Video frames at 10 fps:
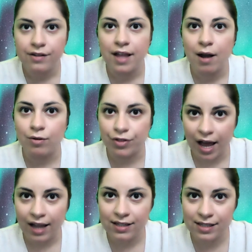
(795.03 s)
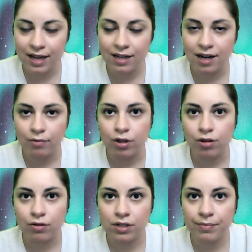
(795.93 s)
Now, with that said, I will
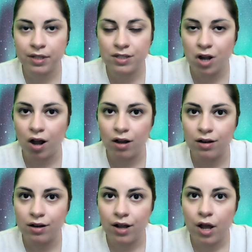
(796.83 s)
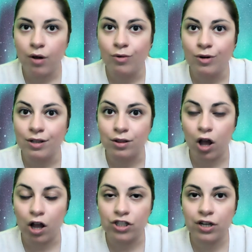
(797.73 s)
close up this talk with
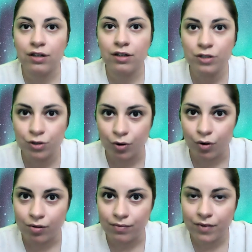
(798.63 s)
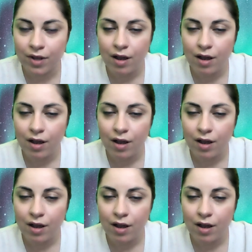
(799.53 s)
logic and control.